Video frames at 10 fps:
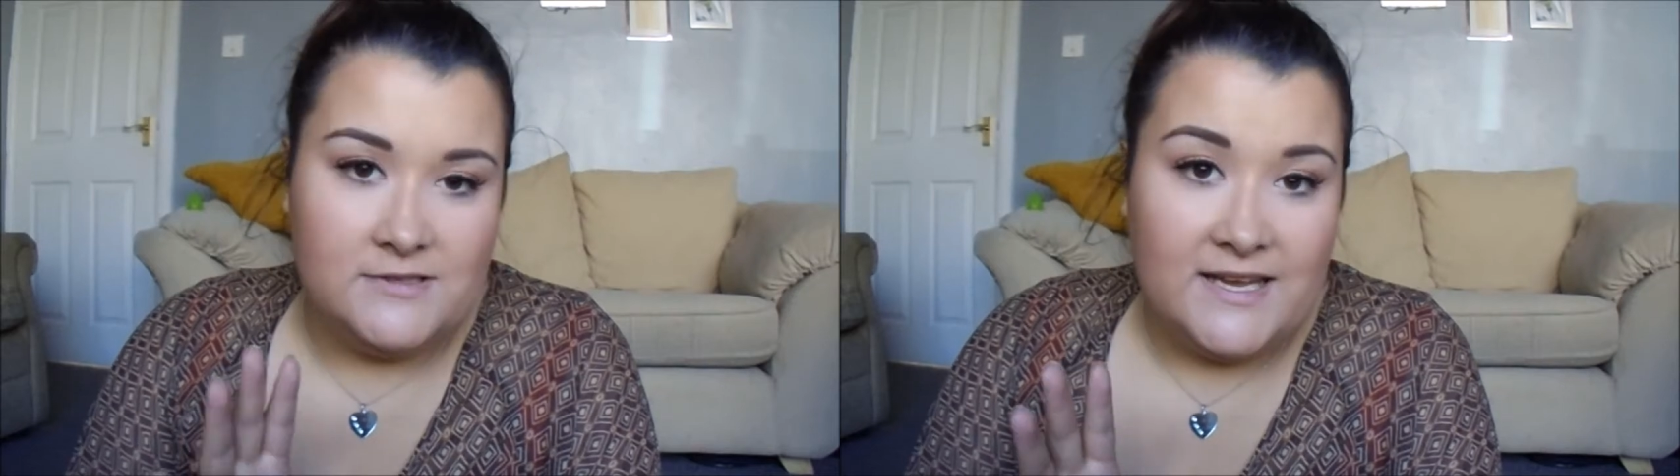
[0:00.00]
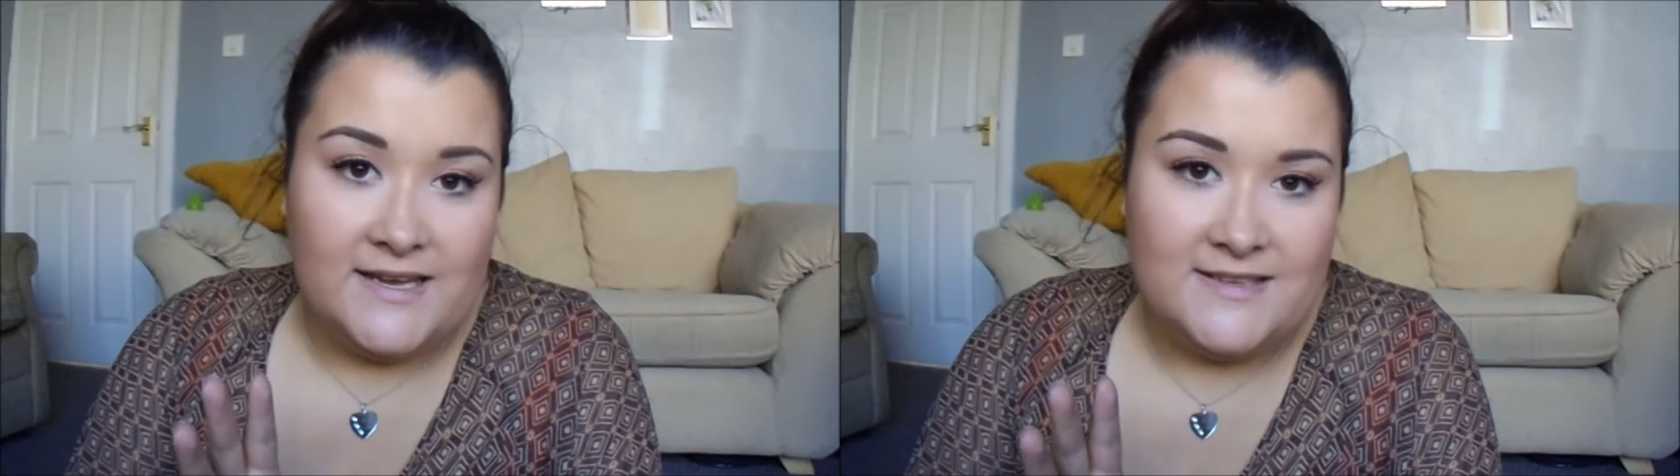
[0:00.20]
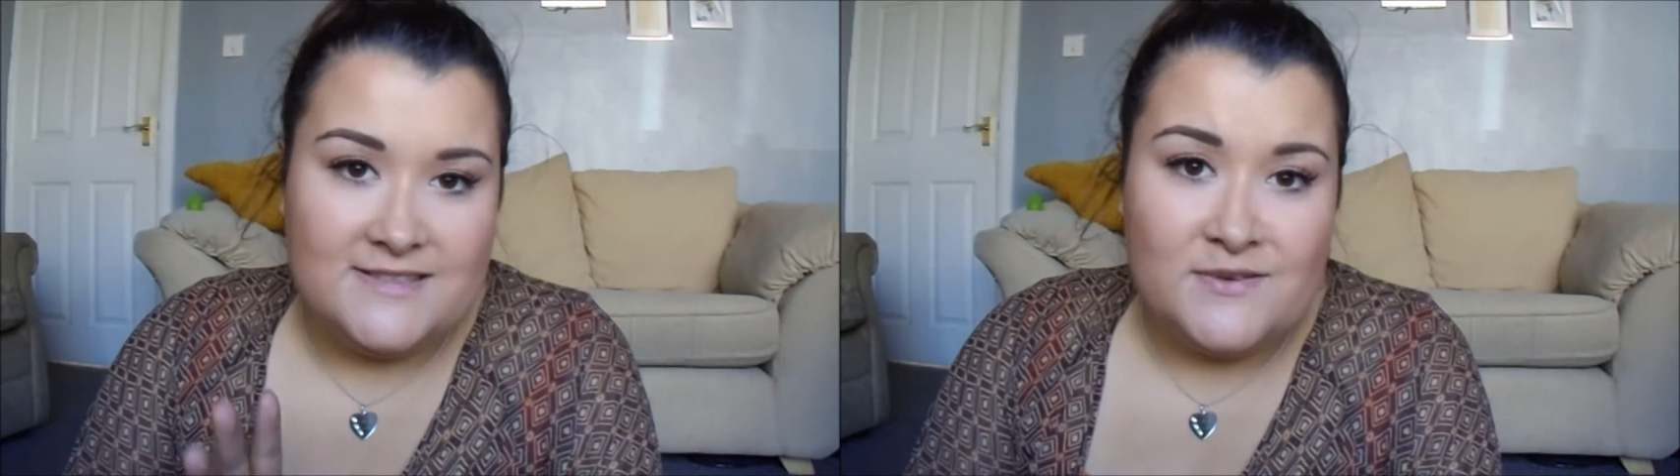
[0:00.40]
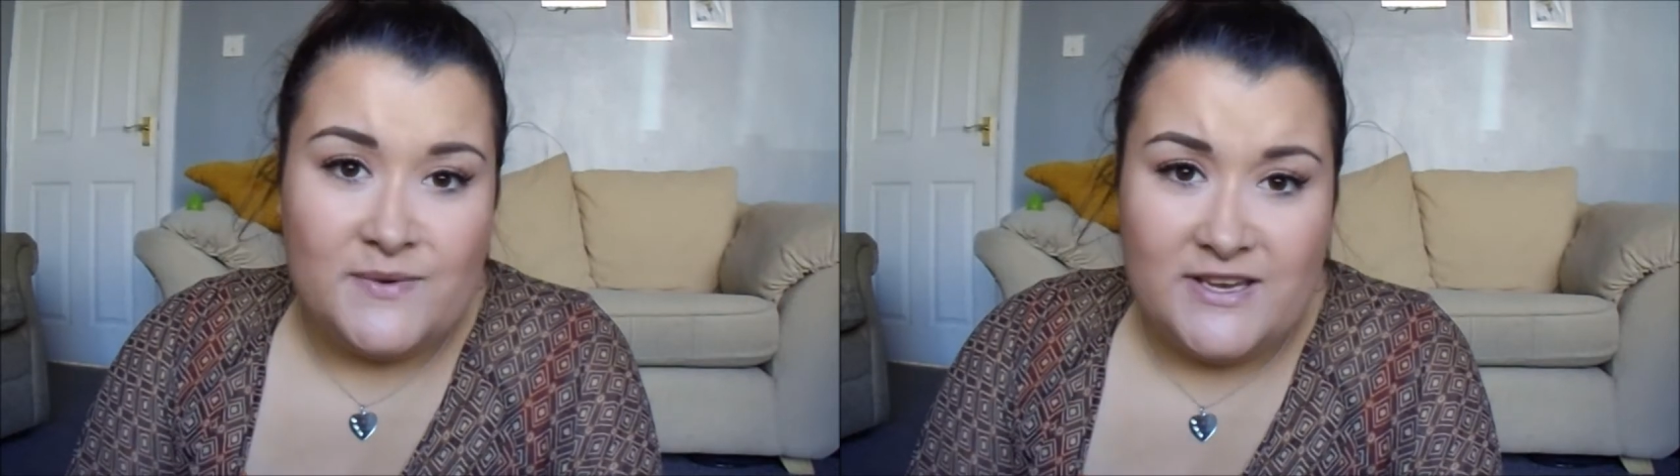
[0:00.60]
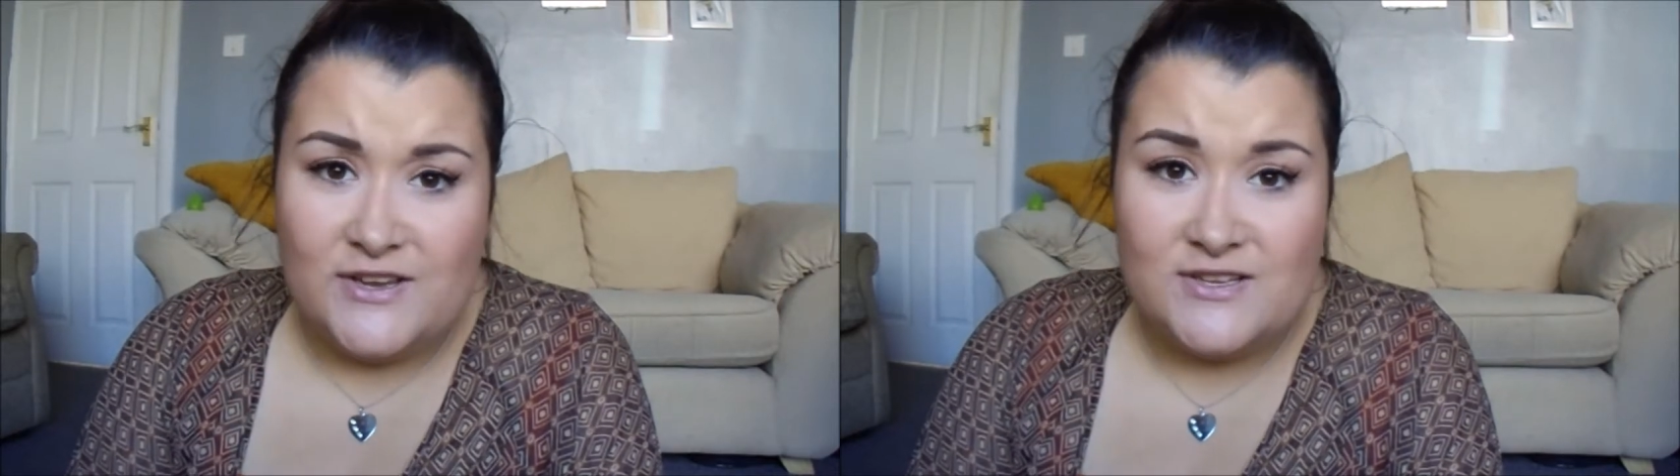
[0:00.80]
days
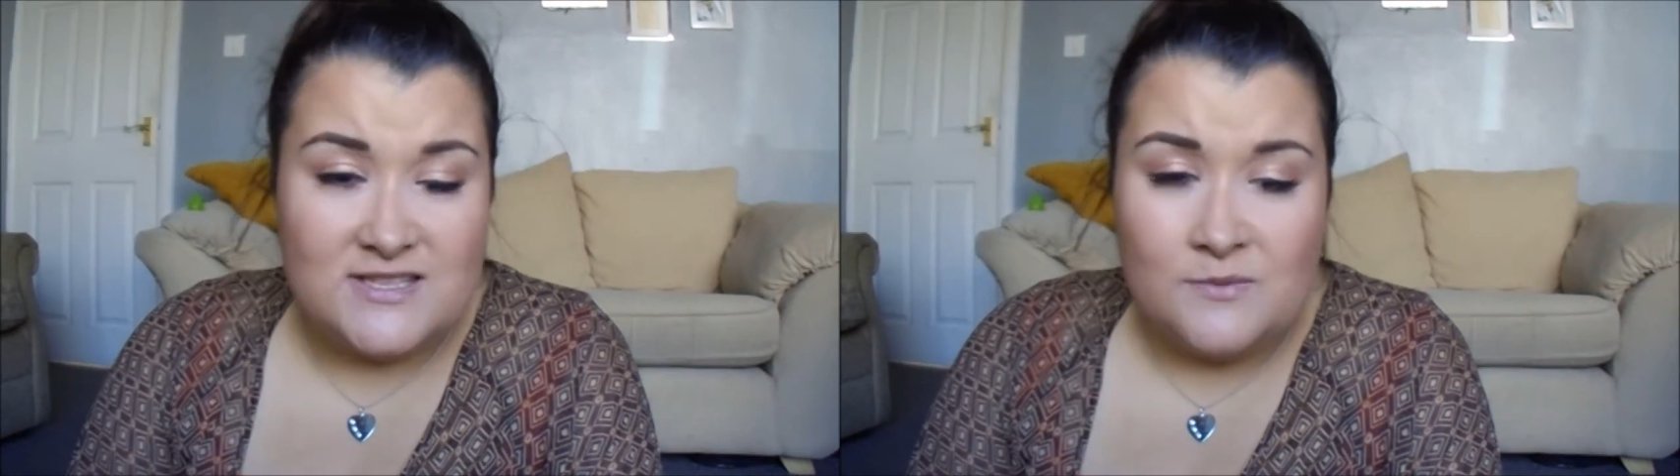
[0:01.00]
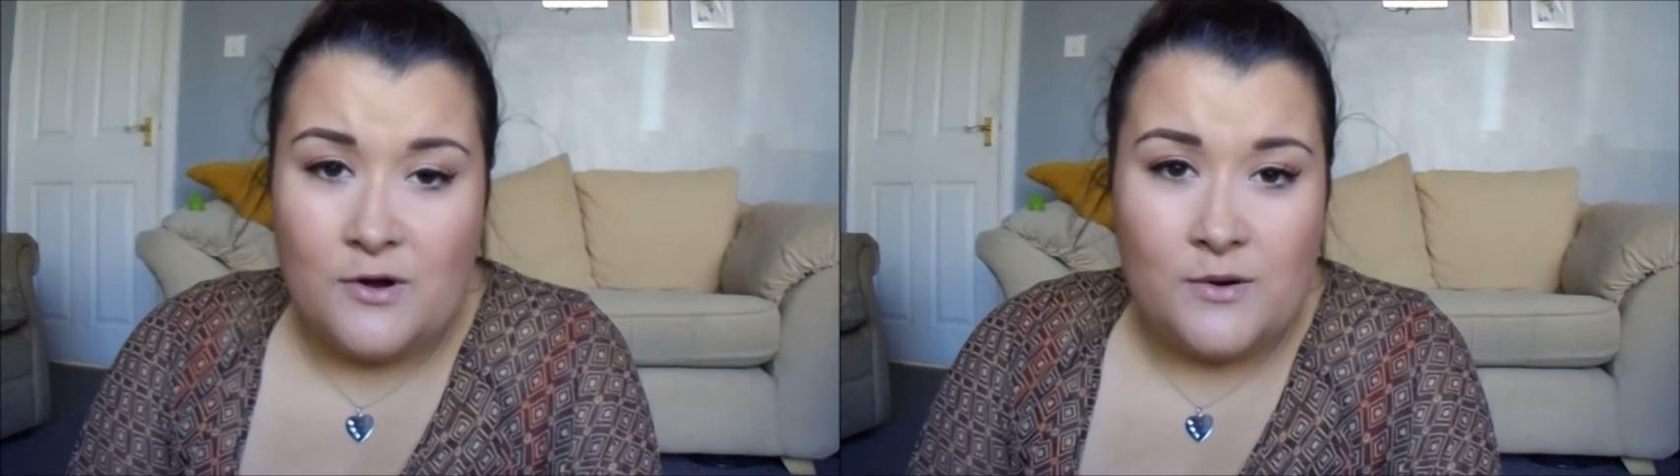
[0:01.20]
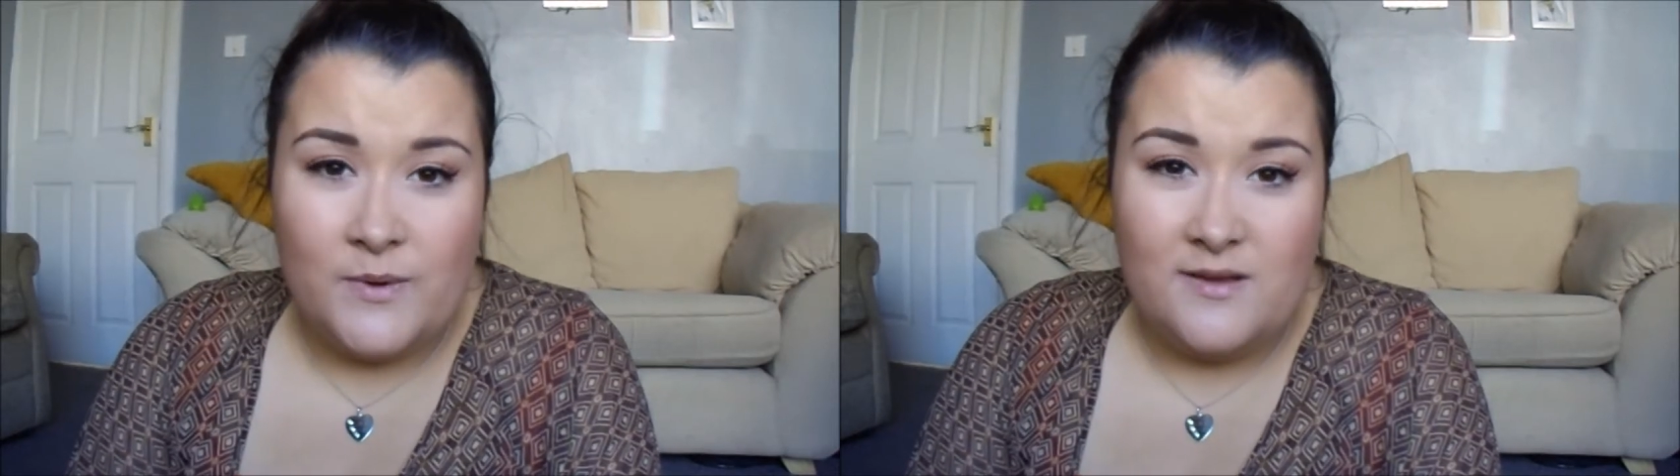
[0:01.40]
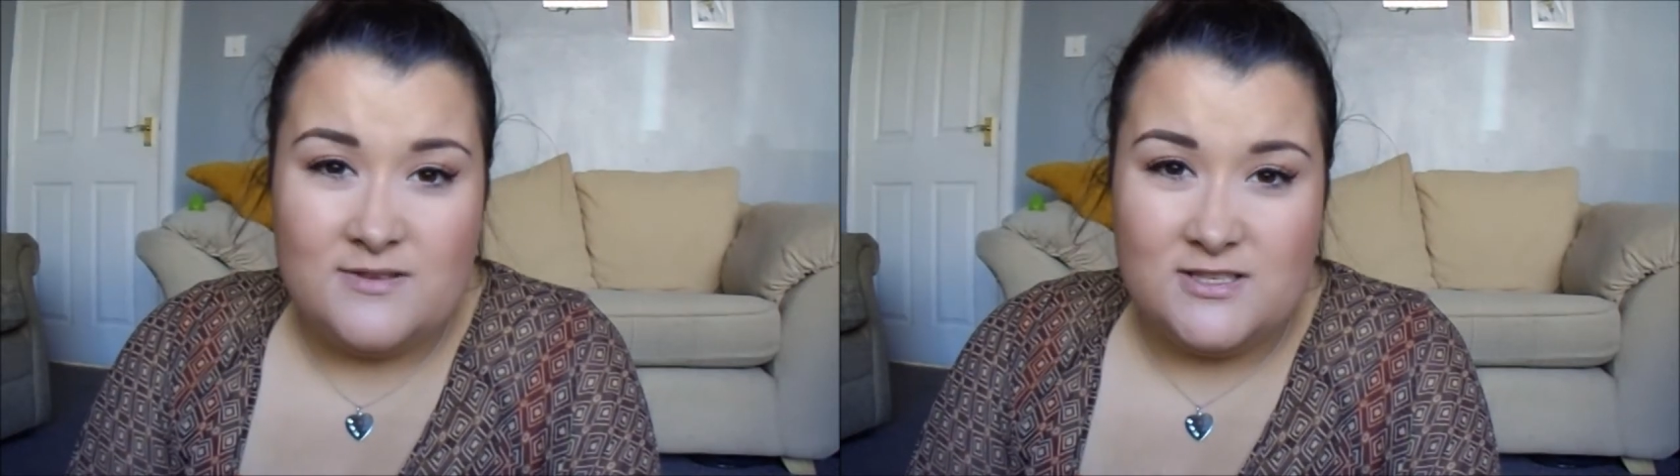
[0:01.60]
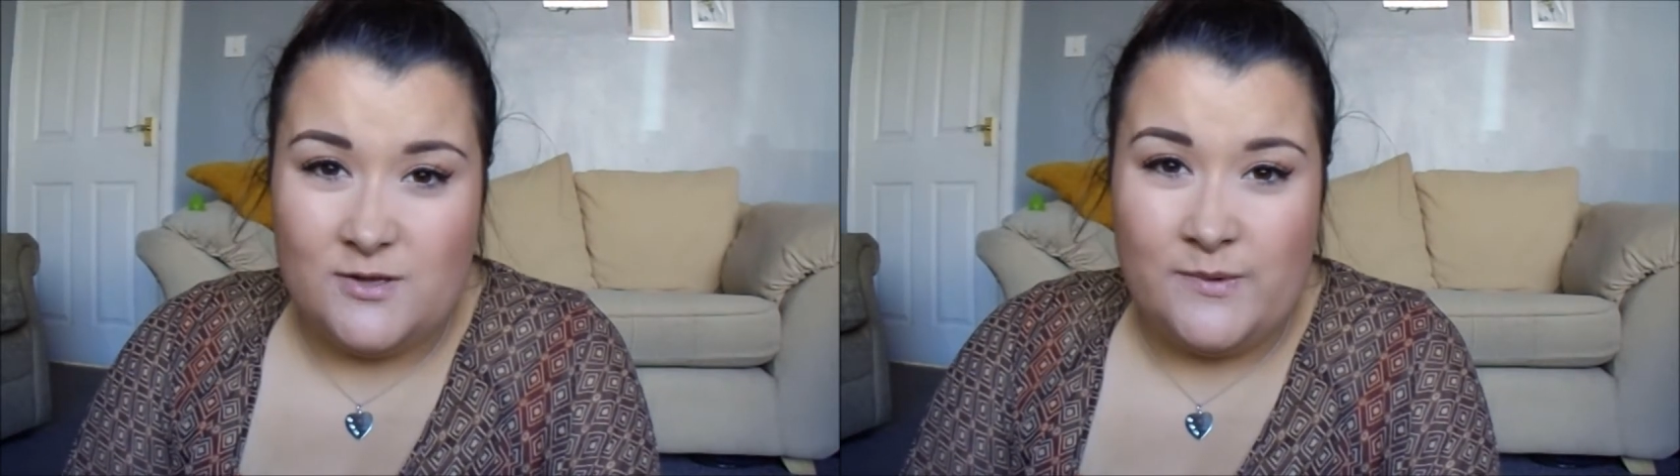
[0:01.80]
we used the water wipes until